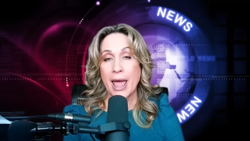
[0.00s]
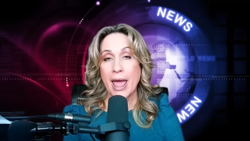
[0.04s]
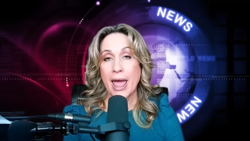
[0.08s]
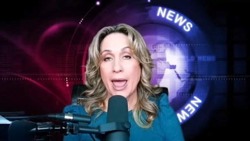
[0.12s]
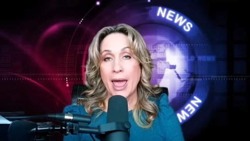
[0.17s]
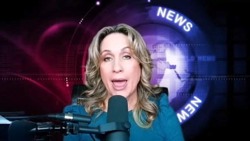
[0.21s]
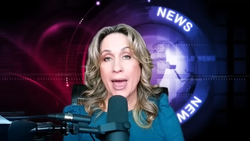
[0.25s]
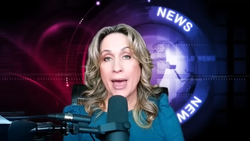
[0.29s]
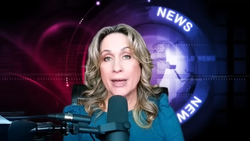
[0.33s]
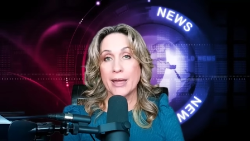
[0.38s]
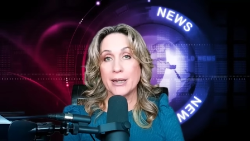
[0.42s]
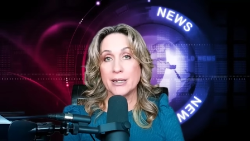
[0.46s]

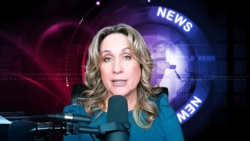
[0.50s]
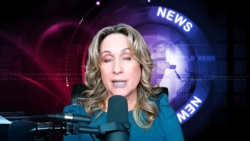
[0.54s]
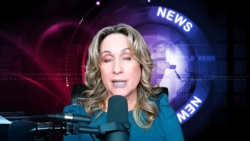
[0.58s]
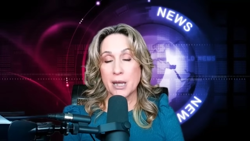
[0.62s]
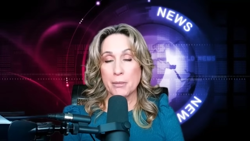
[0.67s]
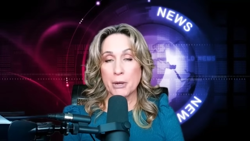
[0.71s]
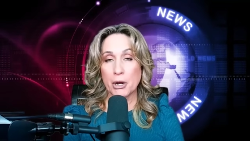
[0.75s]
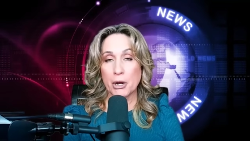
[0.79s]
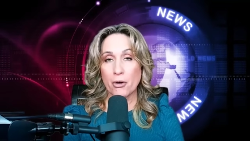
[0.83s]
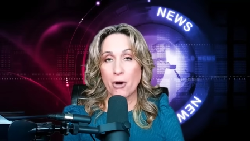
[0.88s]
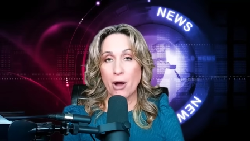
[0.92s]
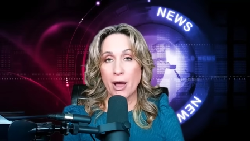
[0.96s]
and
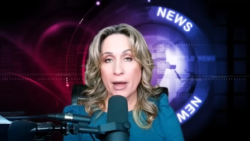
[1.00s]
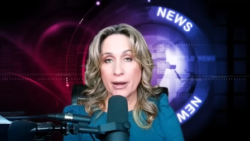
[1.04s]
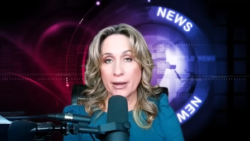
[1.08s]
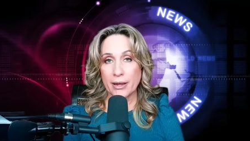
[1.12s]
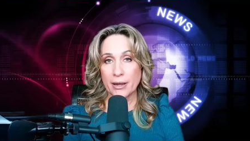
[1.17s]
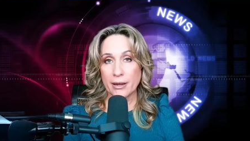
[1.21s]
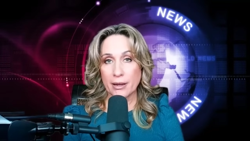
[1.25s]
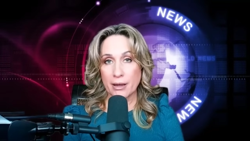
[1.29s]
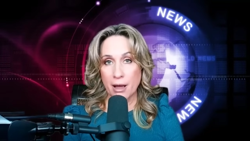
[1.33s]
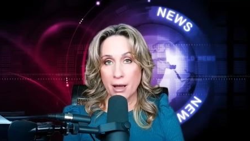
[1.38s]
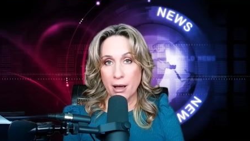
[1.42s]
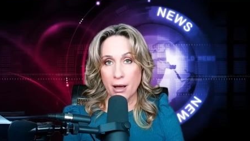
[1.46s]

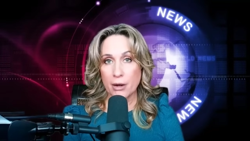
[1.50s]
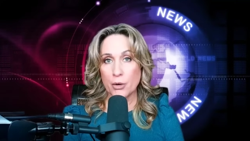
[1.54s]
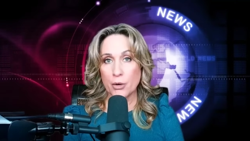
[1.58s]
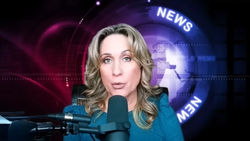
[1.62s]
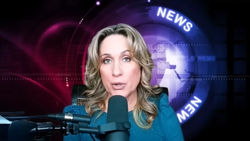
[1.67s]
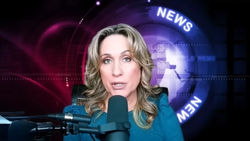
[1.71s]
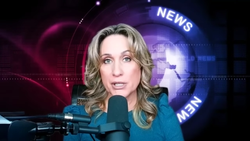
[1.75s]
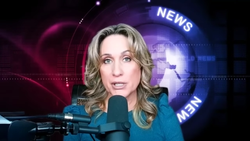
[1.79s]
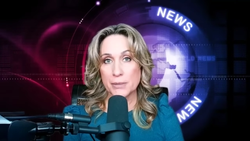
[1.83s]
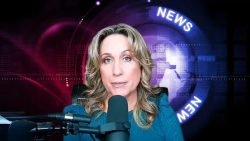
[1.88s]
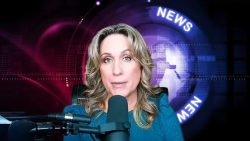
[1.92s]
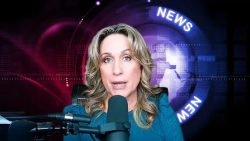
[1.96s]
Democratic
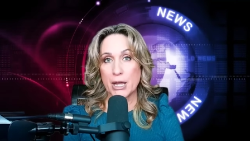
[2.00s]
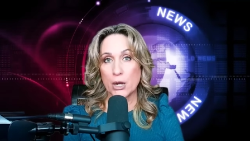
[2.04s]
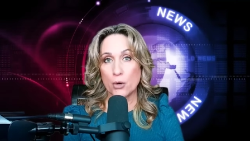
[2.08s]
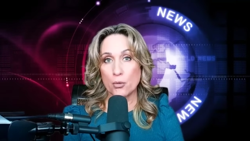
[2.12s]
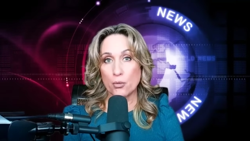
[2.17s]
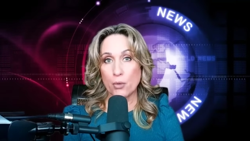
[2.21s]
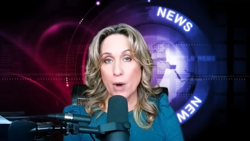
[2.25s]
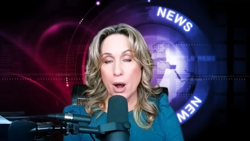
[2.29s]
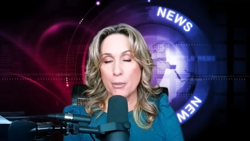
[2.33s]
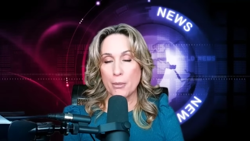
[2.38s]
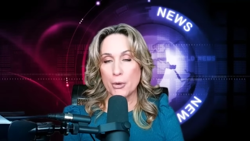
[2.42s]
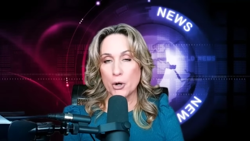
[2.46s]

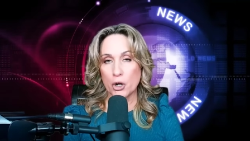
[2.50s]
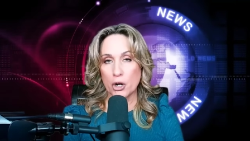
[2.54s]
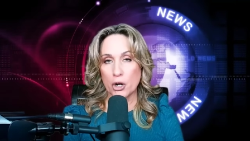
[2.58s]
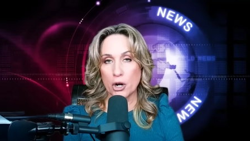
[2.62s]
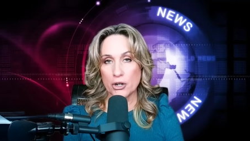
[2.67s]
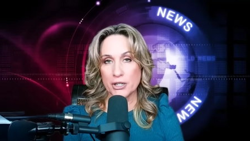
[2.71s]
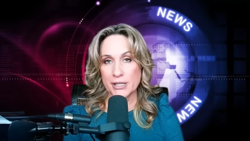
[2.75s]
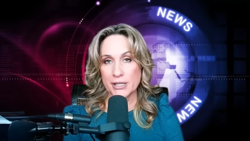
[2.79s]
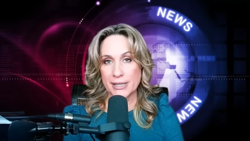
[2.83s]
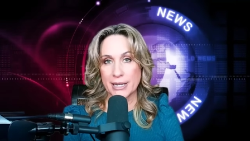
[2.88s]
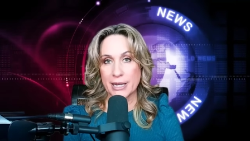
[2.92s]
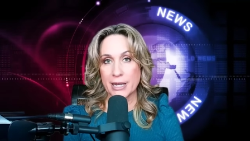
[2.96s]
Congressman Robert
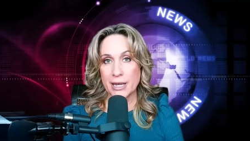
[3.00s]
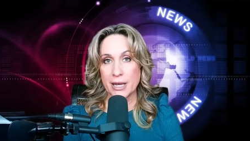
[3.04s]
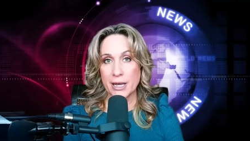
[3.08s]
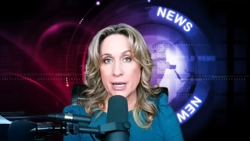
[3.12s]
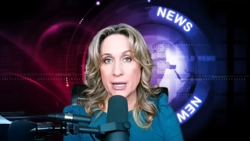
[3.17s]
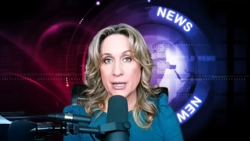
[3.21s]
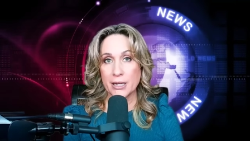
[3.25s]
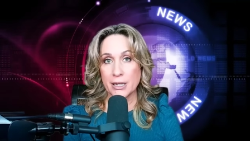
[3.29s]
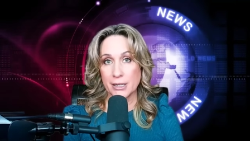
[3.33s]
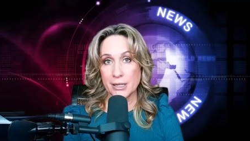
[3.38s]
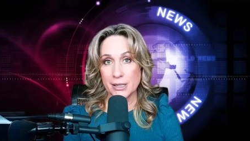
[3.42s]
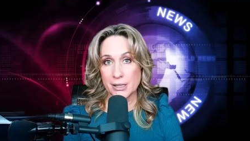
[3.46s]

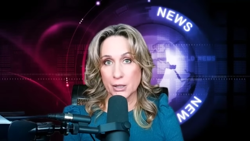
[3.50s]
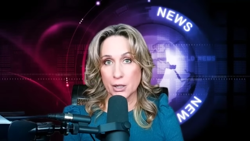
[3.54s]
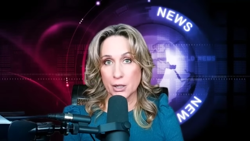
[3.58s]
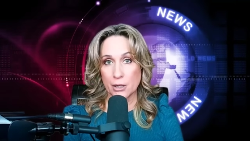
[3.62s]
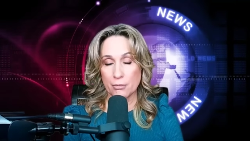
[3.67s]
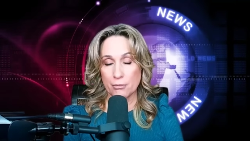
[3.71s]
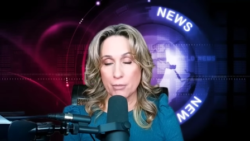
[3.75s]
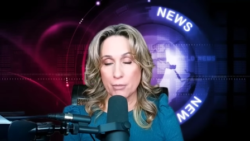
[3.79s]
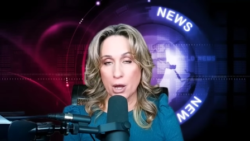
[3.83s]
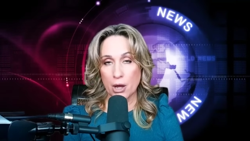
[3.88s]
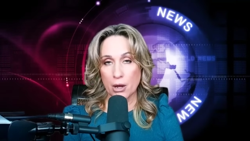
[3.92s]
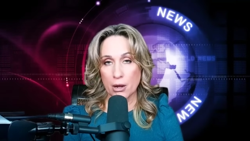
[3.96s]
Garcia, he's
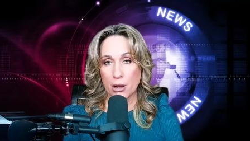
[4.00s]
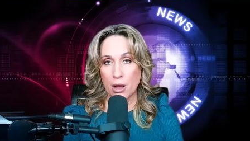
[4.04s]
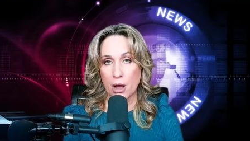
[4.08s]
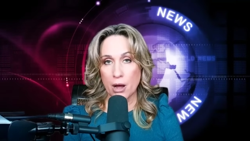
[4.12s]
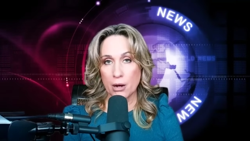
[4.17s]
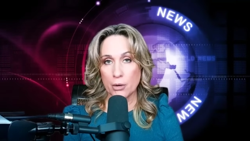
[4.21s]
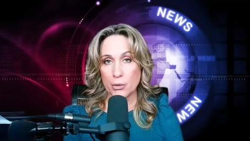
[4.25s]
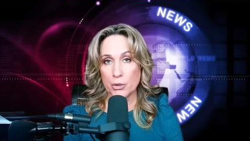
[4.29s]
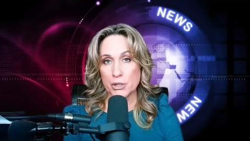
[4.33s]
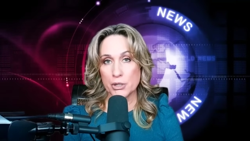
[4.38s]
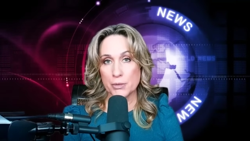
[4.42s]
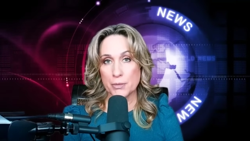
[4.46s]
a
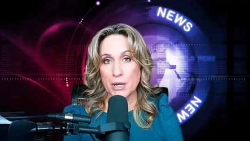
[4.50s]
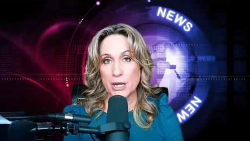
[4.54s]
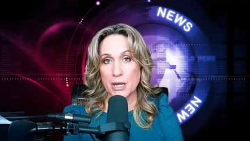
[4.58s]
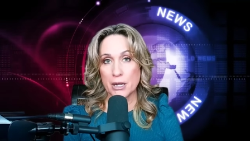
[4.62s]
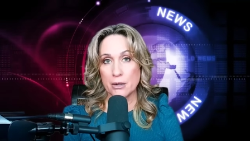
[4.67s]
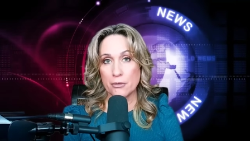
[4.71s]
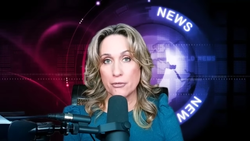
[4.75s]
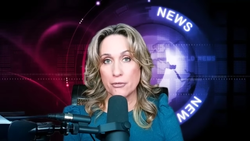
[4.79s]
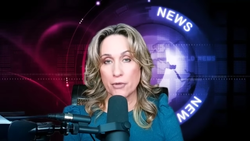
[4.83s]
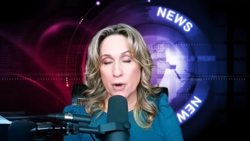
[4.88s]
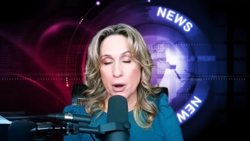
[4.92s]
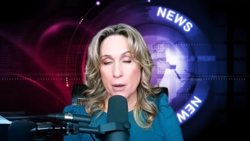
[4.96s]

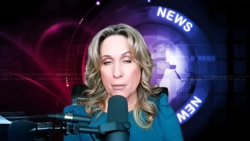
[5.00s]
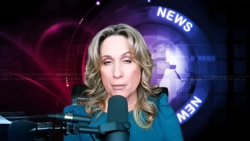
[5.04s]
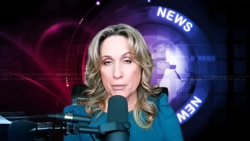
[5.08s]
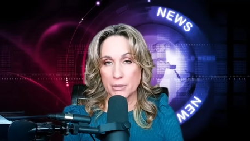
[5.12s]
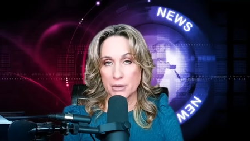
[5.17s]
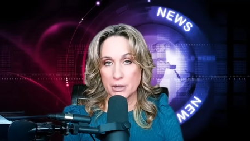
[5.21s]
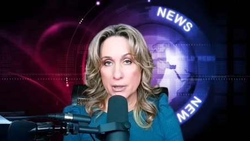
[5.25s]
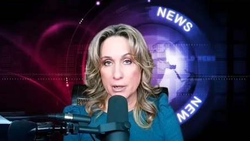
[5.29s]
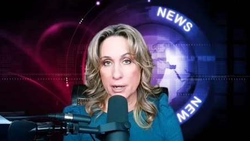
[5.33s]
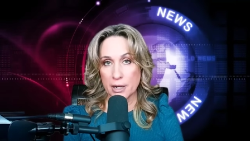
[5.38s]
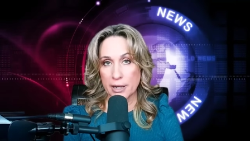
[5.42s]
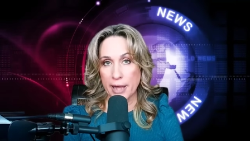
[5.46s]
congressman
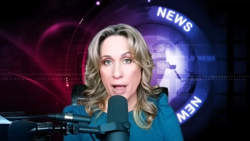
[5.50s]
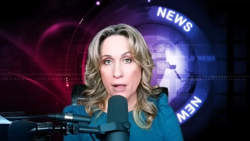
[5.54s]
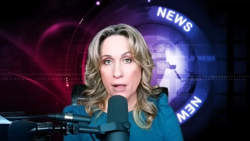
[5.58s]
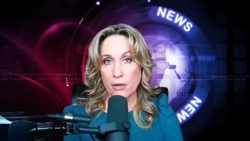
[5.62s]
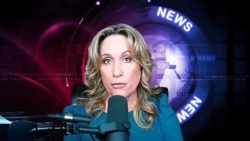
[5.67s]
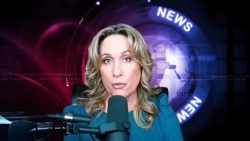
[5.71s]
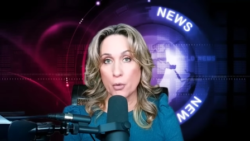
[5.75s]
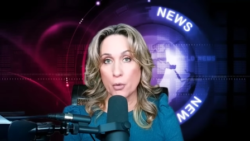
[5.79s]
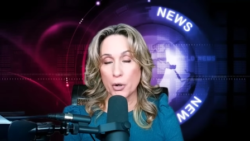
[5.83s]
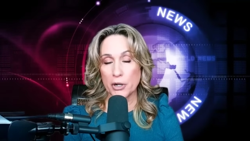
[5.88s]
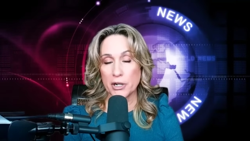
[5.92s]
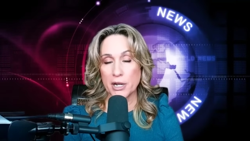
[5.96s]
from
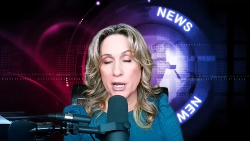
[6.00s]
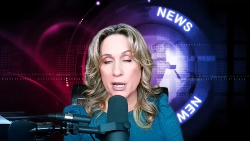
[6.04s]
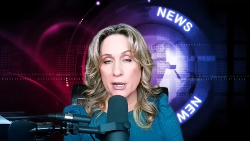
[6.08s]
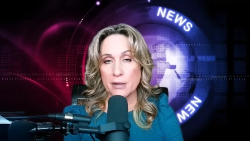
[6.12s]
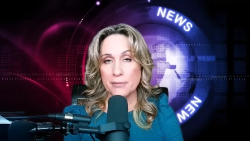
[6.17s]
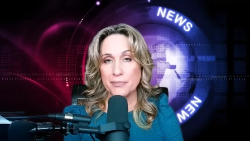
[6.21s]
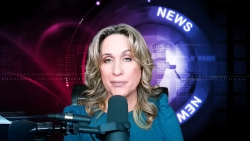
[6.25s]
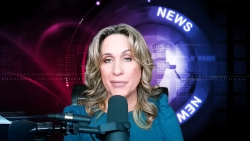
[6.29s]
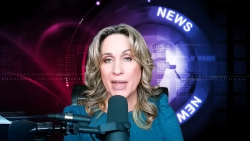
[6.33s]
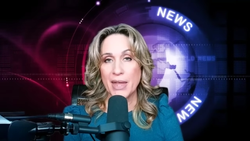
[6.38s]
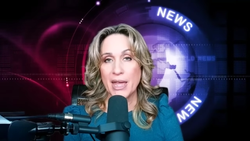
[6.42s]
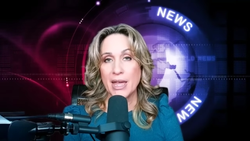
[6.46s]
California,